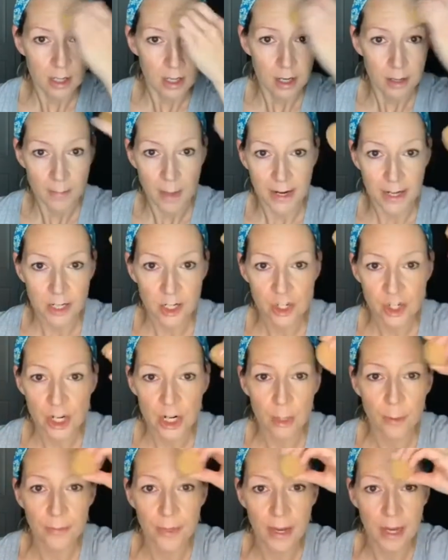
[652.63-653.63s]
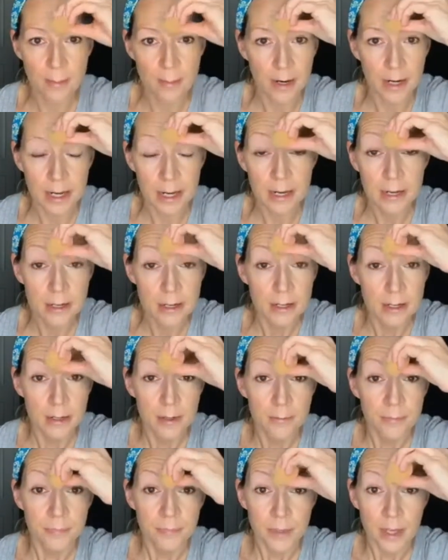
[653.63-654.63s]
I'm not gonna share it with anybody,
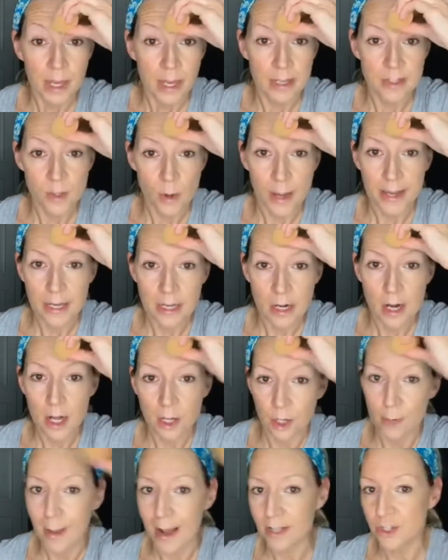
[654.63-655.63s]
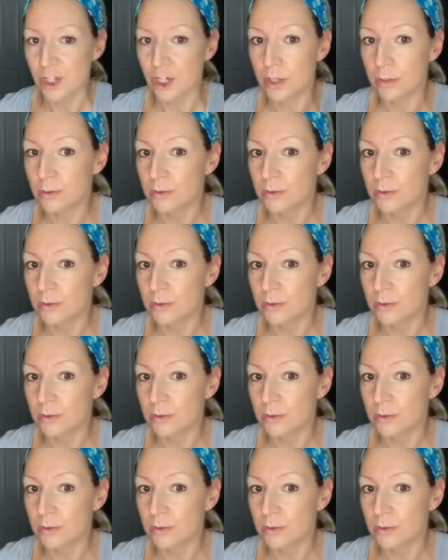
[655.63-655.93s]
so I can color match you.